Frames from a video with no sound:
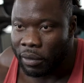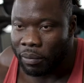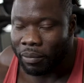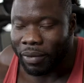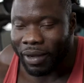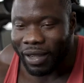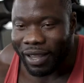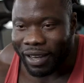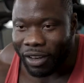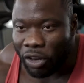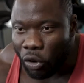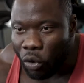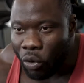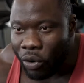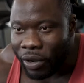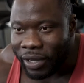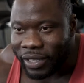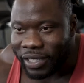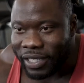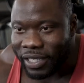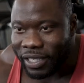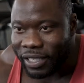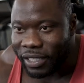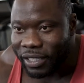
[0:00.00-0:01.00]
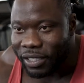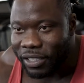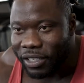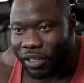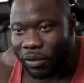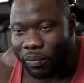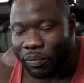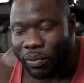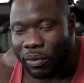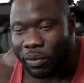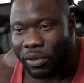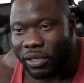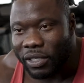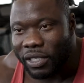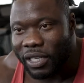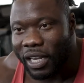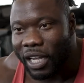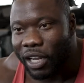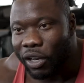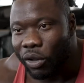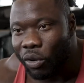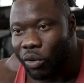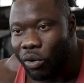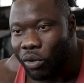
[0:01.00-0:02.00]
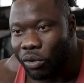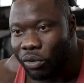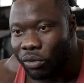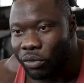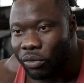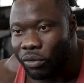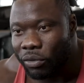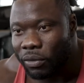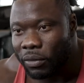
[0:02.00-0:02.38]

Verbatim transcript: But loyalty, some people is not loyal.